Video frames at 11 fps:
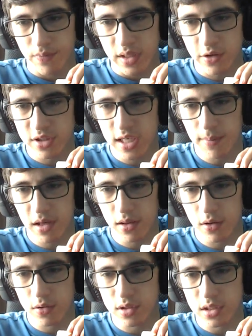you send me
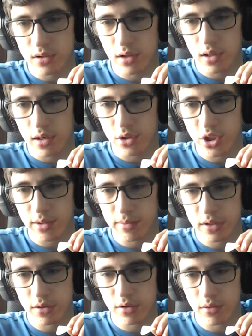those
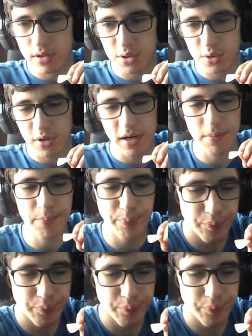chips through the screen?